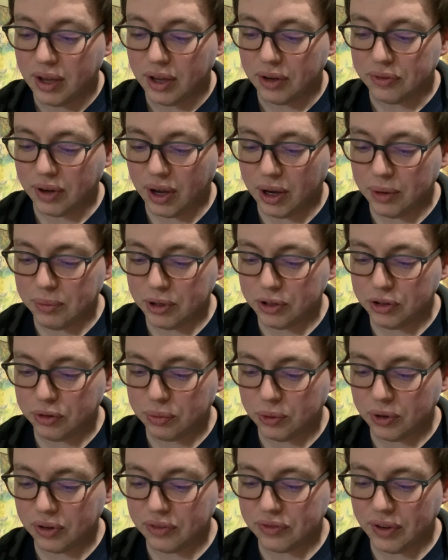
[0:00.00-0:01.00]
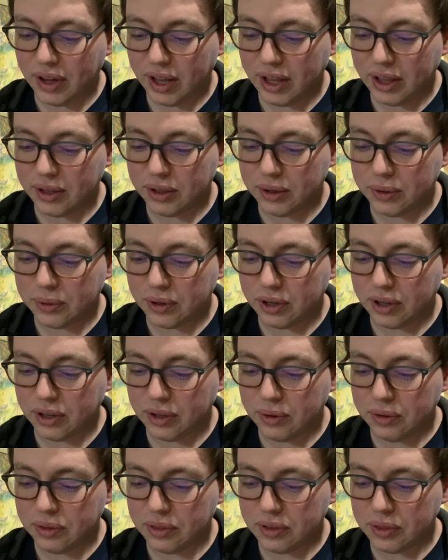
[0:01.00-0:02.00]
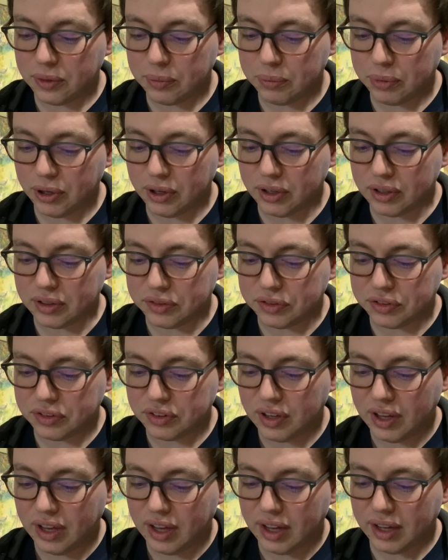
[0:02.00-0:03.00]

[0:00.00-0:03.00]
Of how much more value are you than the birds?